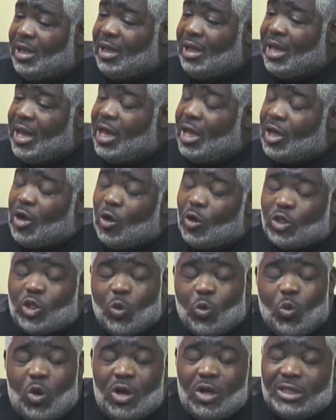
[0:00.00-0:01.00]
and go
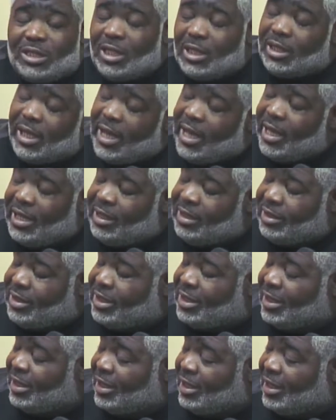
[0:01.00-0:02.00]
towards the
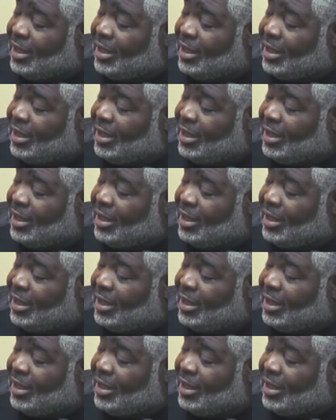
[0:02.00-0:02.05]
things